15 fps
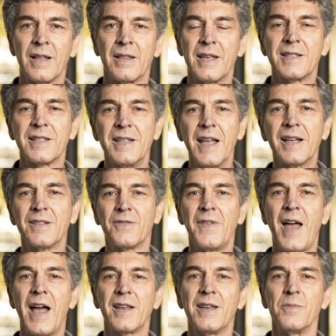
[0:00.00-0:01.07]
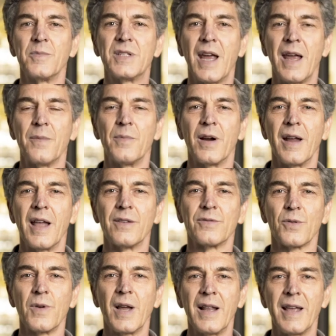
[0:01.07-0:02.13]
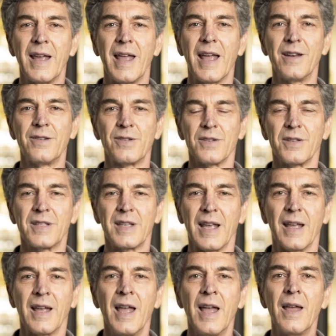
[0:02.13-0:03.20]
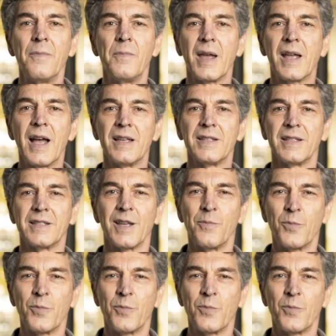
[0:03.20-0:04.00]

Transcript: This next vacuum chamber is really interesting because it's a